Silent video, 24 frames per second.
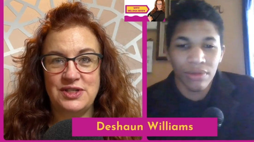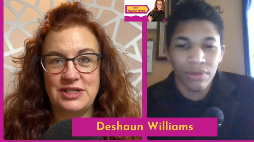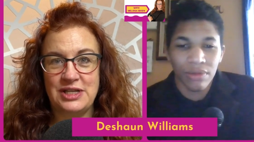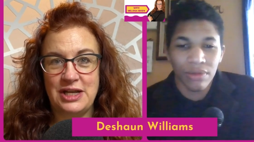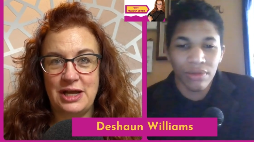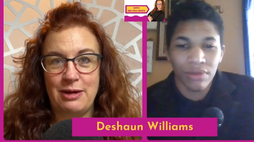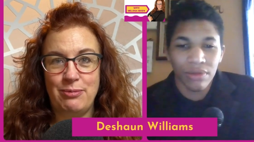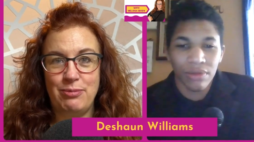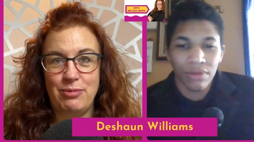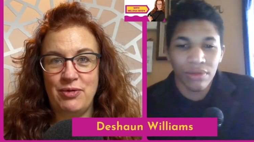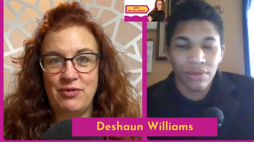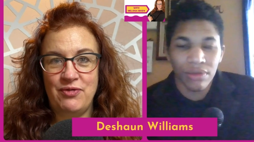
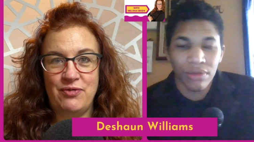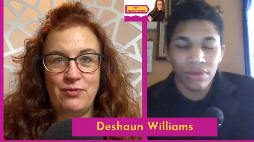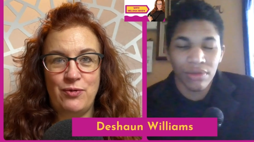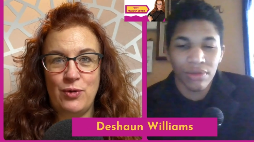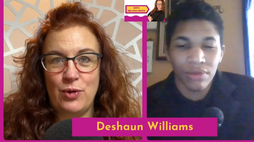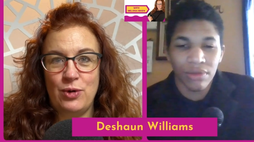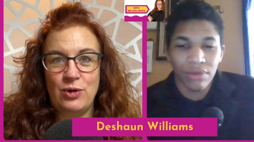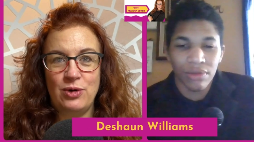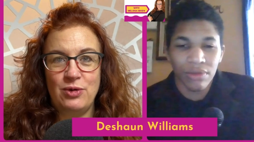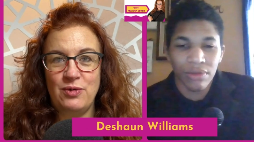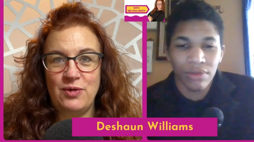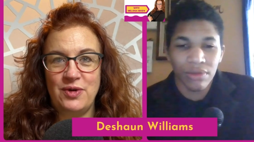Speaker 1: step
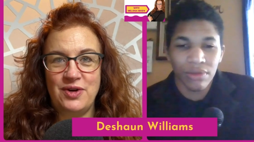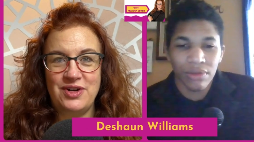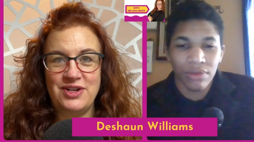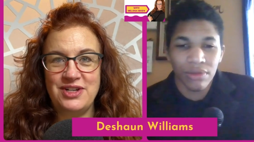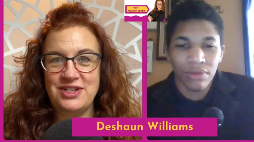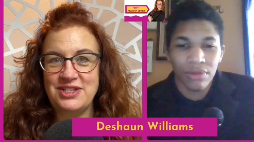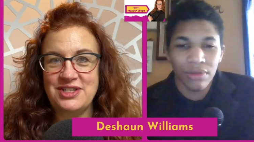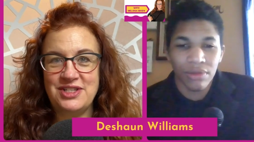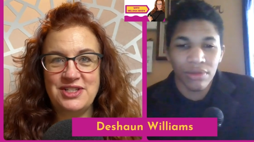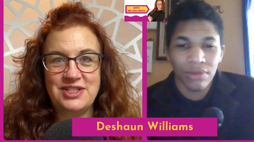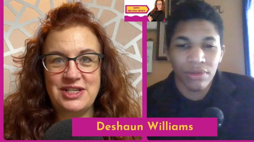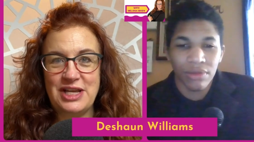forward
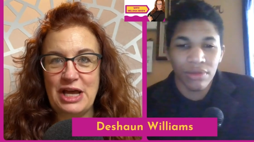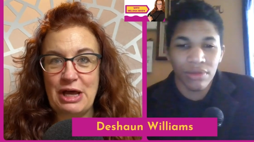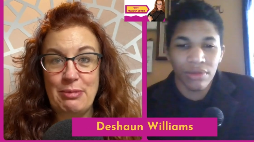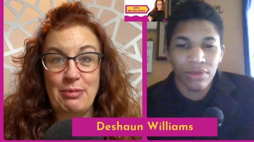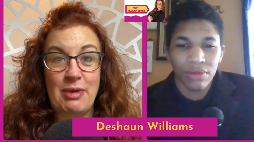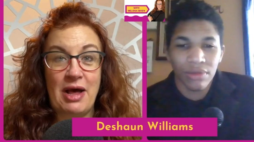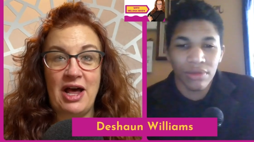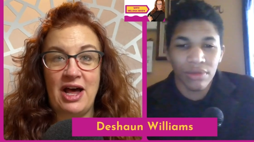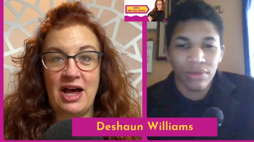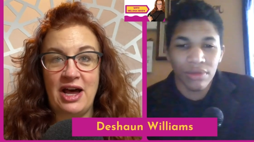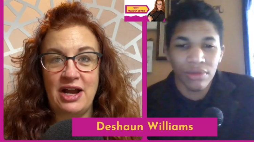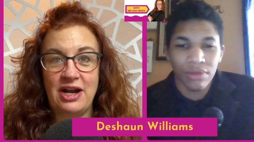and
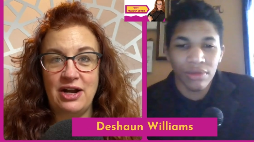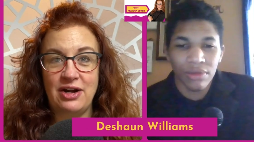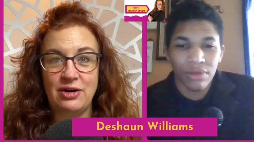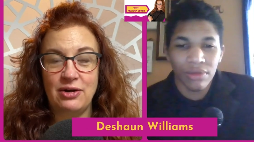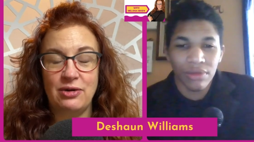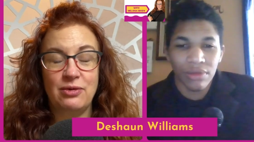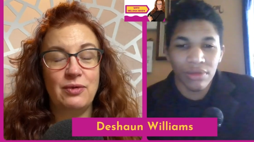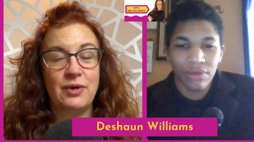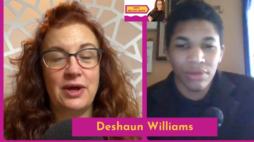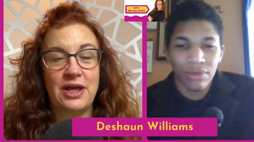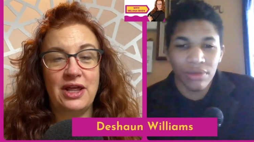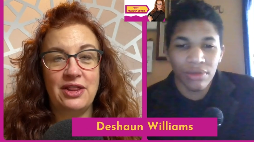step
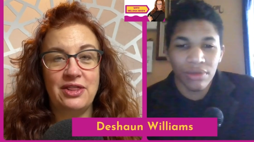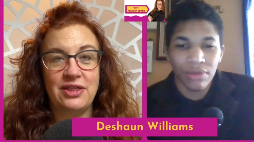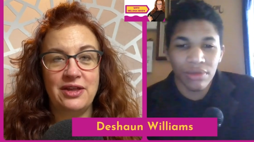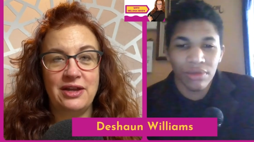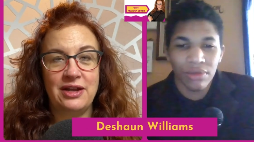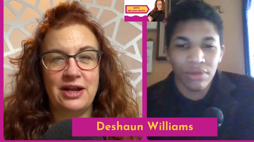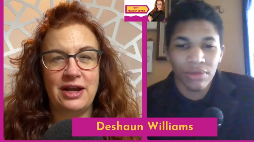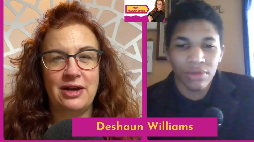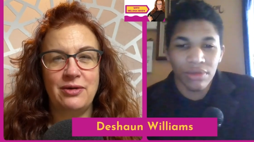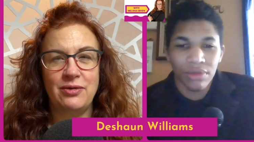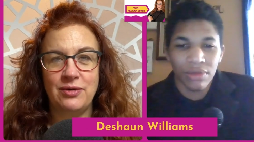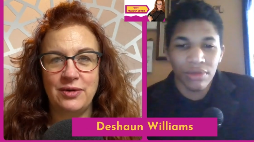higher with.
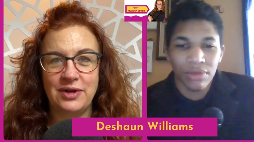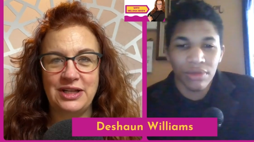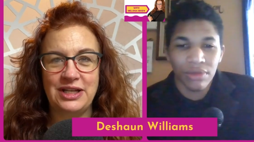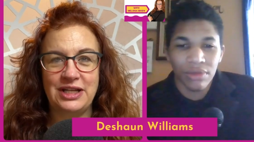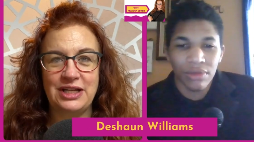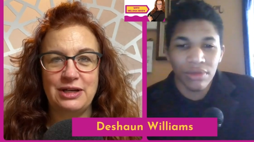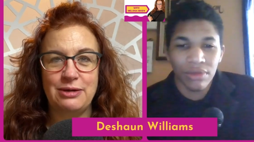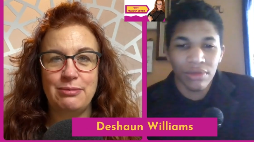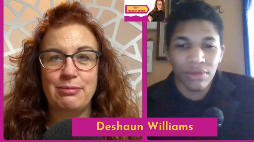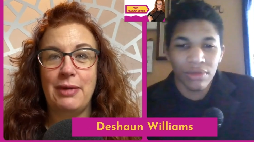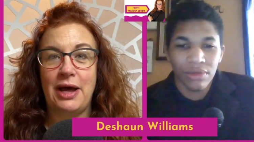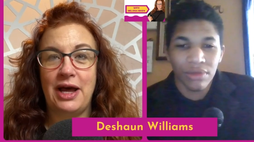And I
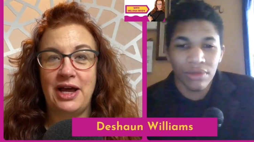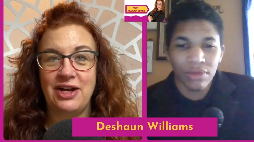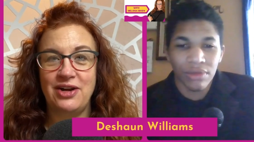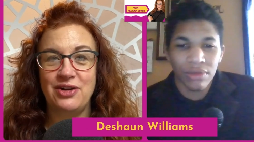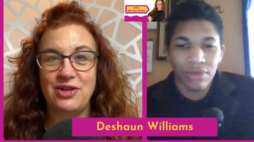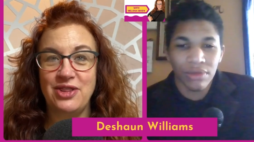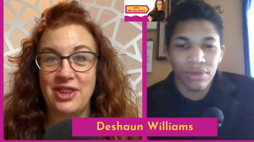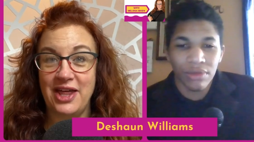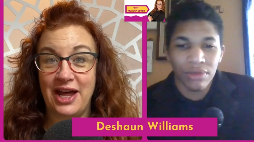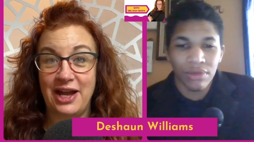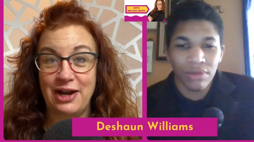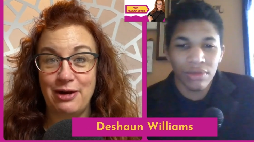really
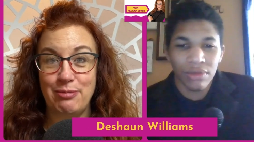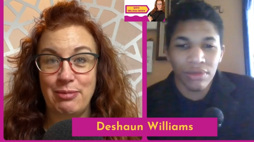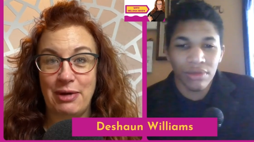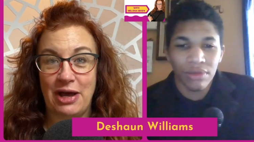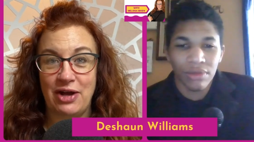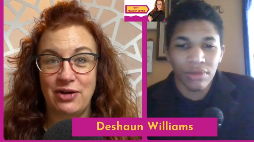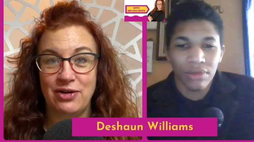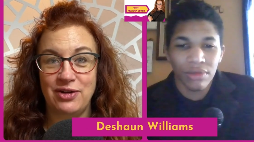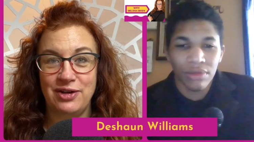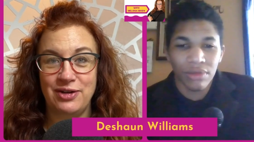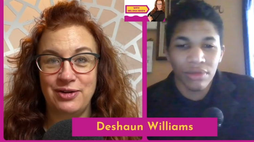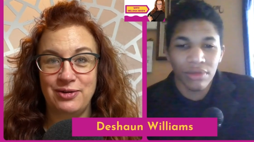admire that
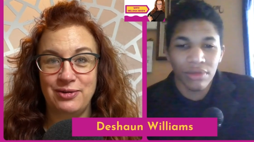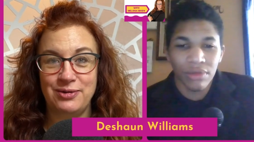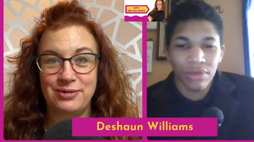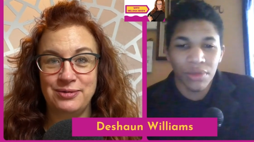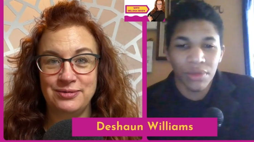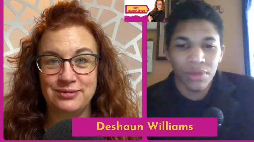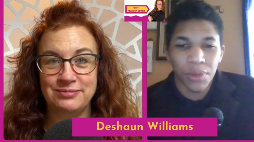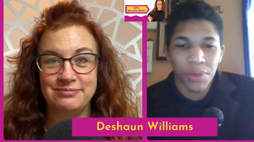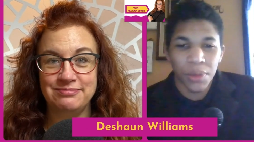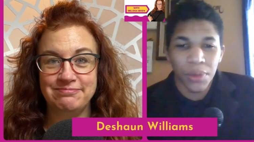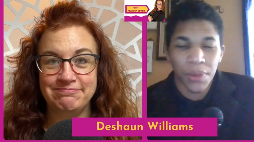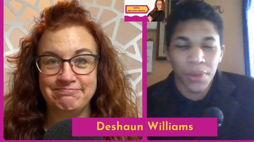about you.
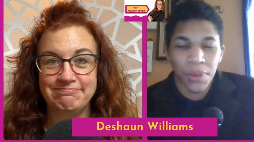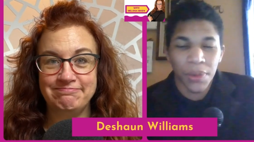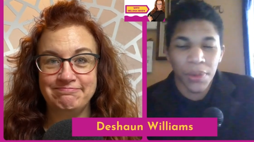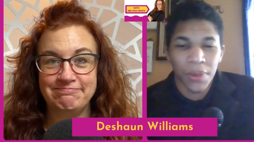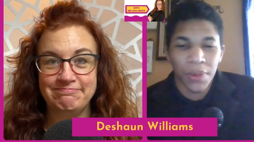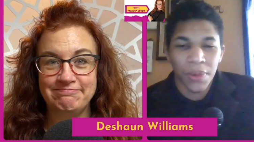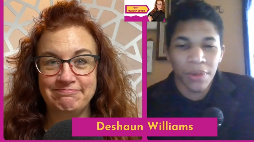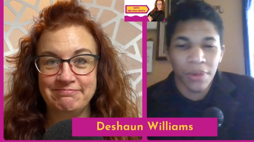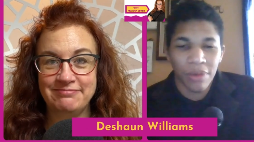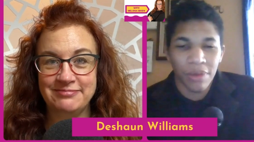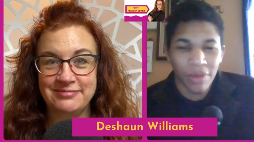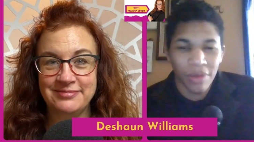
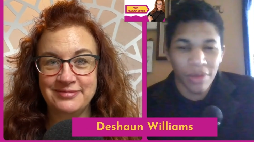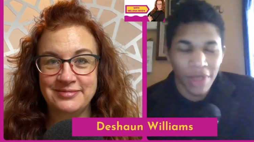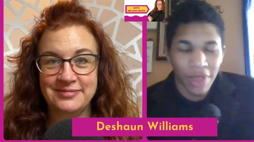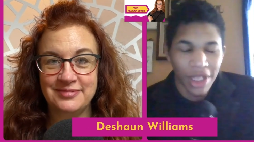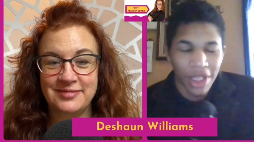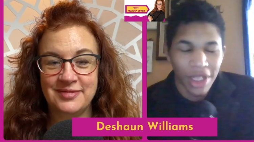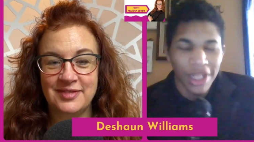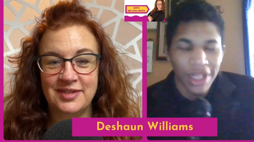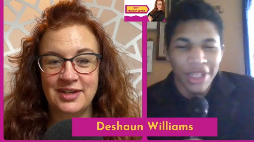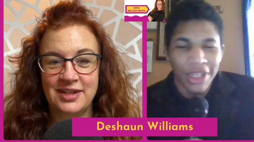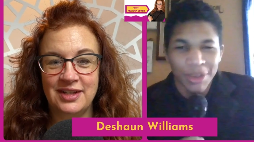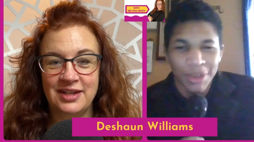
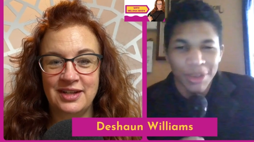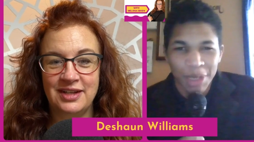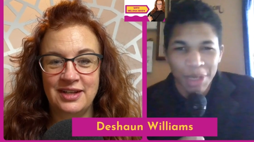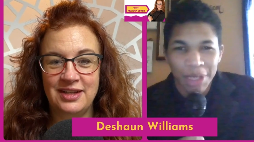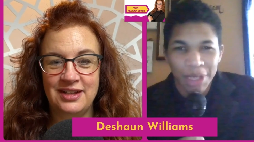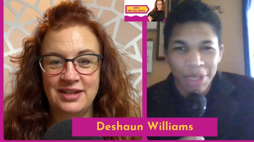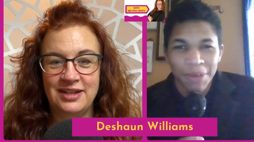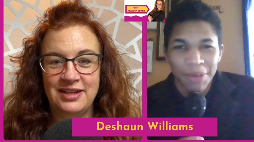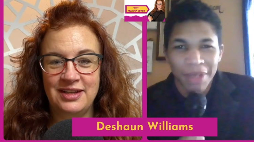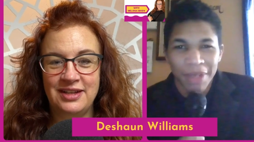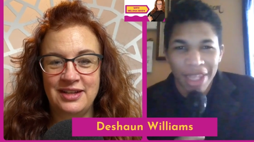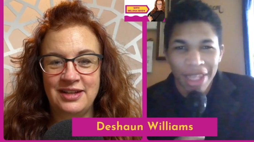
Speaker 2: Yes,
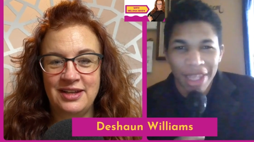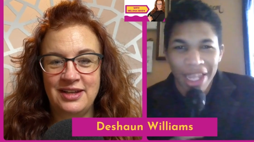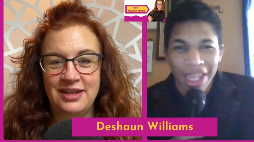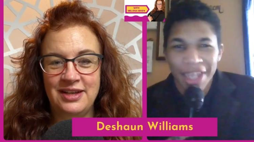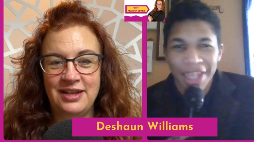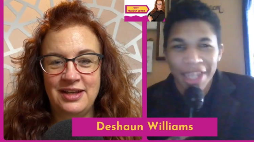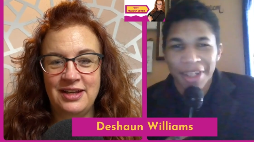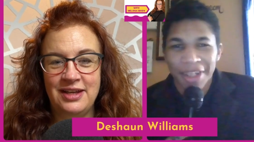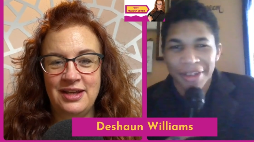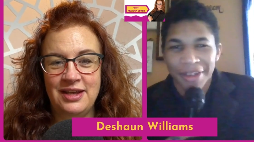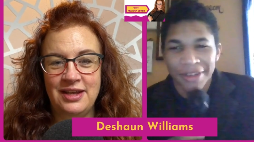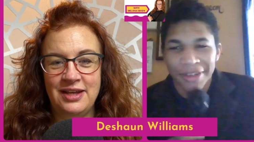ma'am.
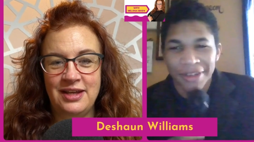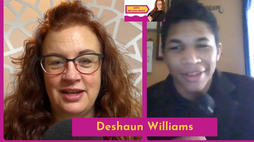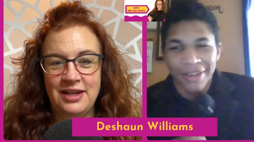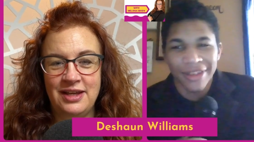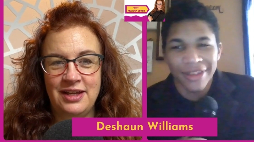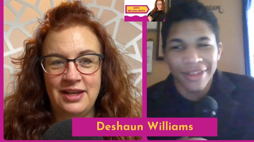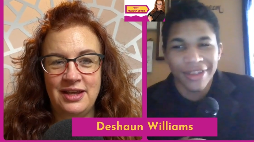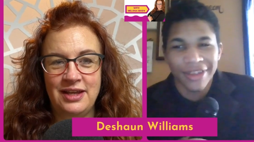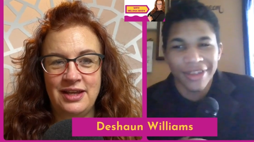Thank you.